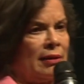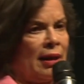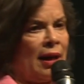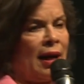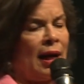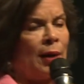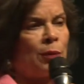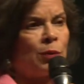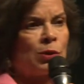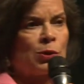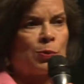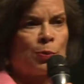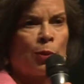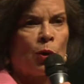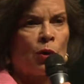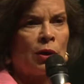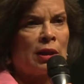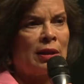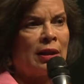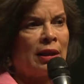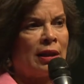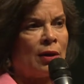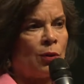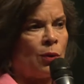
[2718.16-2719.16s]
that I was born
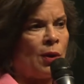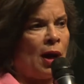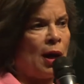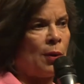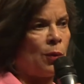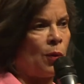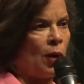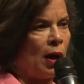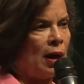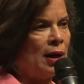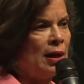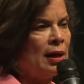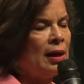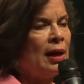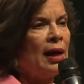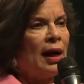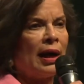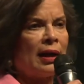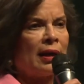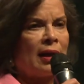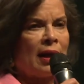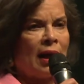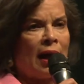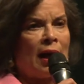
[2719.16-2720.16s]
in Nicaragua,
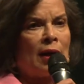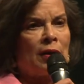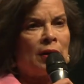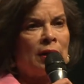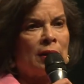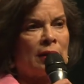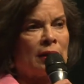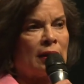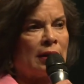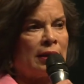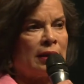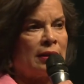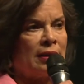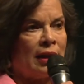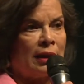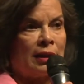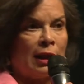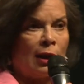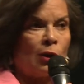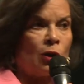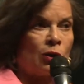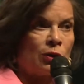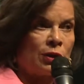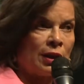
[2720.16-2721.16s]
and currently
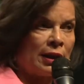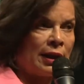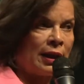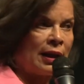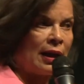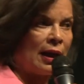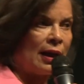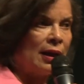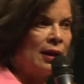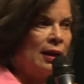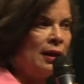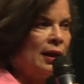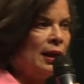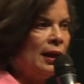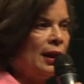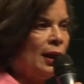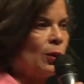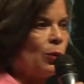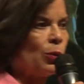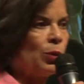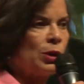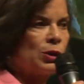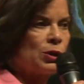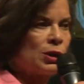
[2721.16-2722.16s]
Daniel Ortega,
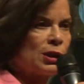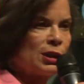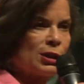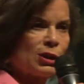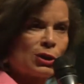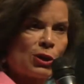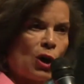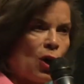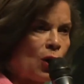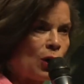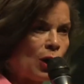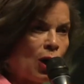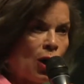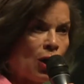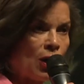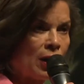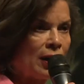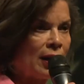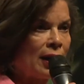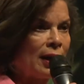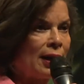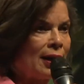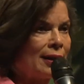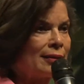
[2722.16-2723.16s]
which is no
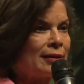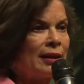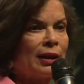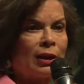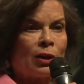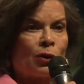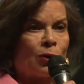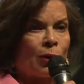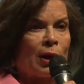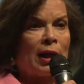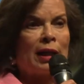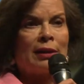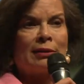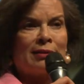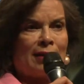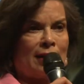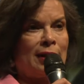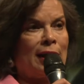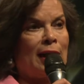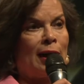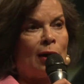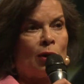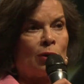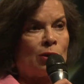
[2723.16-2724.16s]
longer the great
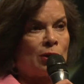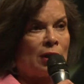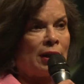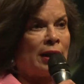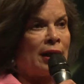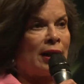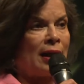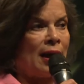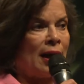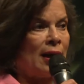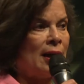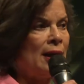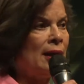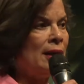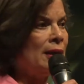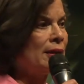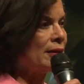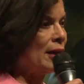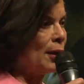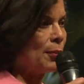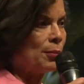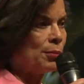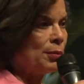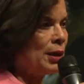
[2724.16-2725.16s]
Daniel Ortega
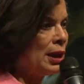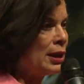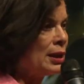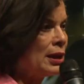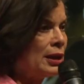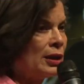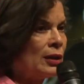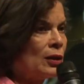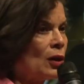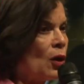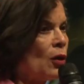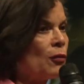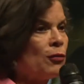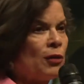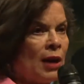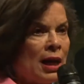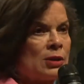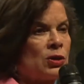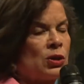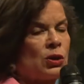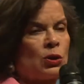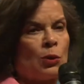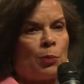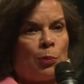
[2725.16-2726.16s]
that many of
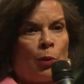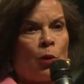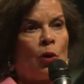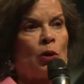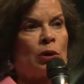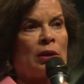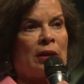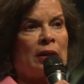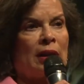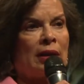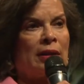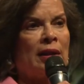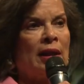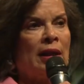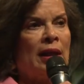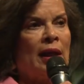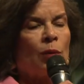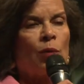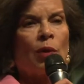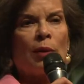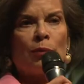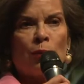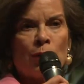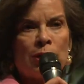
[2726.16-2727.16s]
us supported
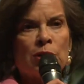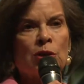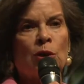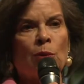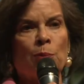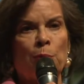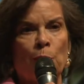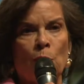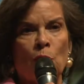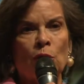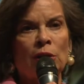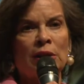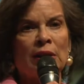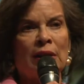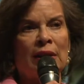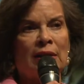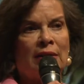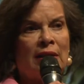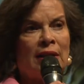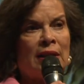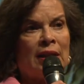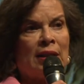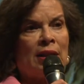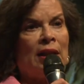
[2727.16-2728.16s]
when we supported
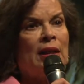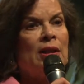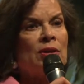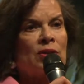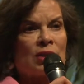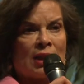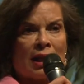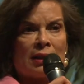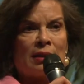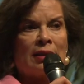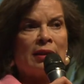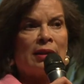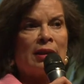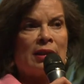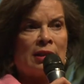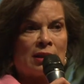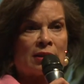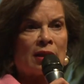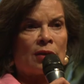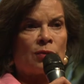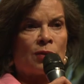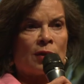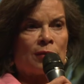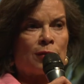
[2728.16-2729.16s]
the
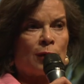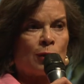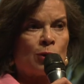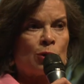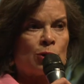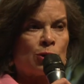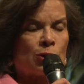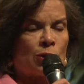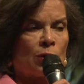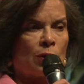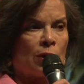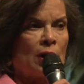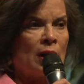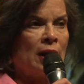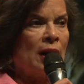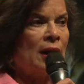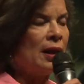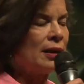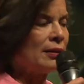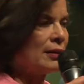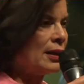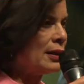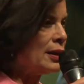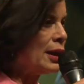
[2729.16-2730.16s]
Sandinista revolution.
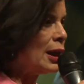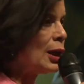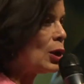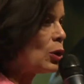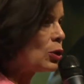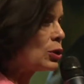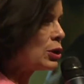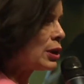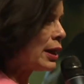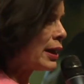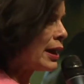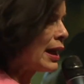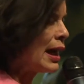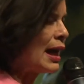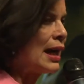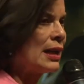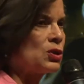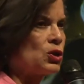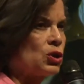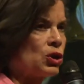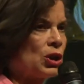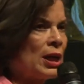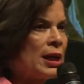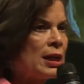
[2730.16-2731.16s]
Daniel Ortega
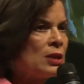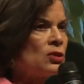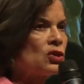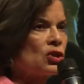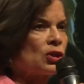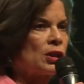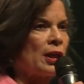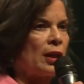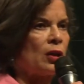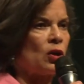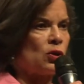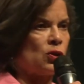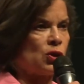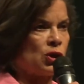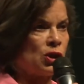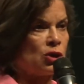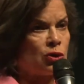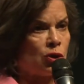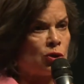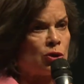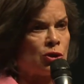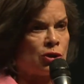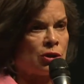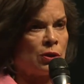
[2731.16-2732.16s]
has changed the
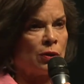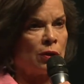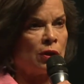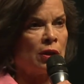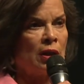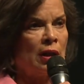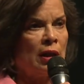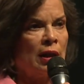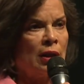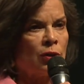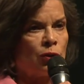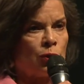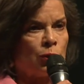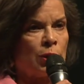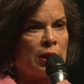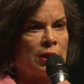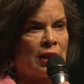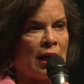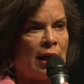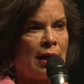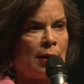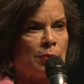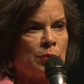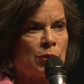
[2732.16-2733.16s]
constitution 3
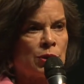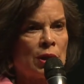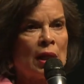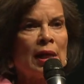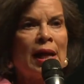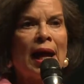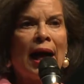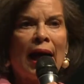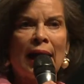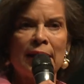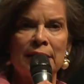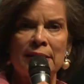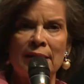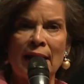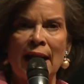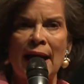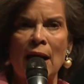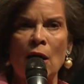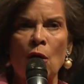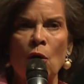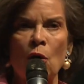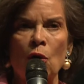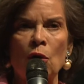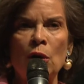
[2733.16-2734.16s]
times, and
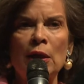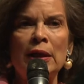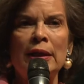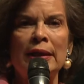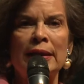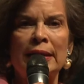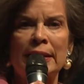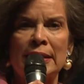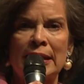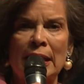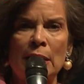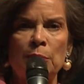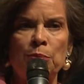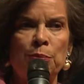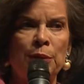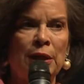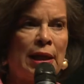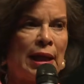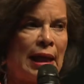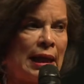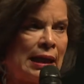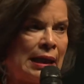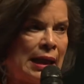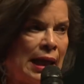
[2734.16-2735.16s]
now he can
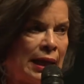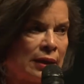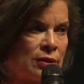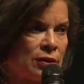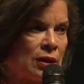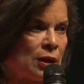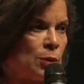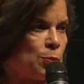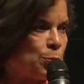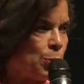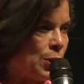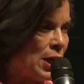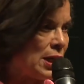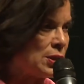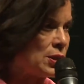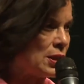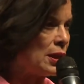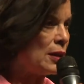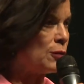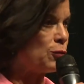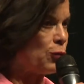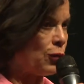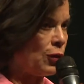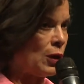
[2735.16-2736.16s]
be elected
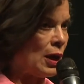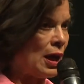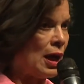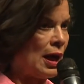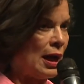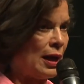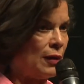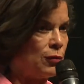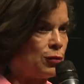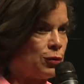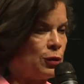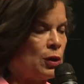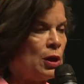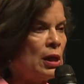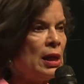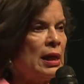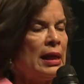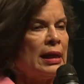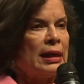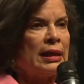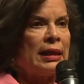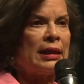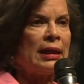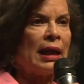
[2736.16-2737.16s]
president for life.
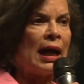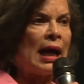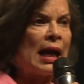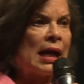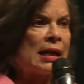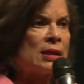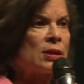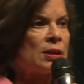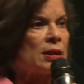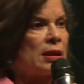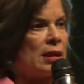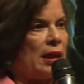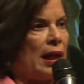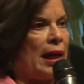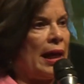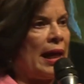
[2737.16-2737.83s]
He has